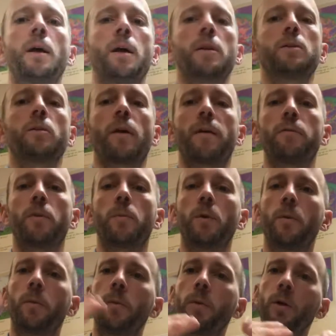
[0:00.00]
So have your
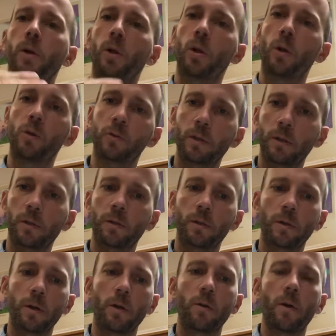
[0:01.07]
purple book closest to
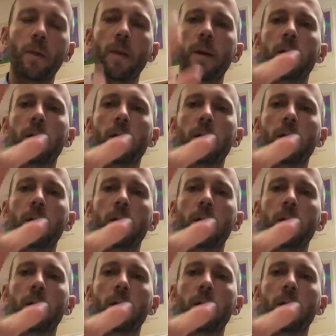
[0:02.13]
you, and then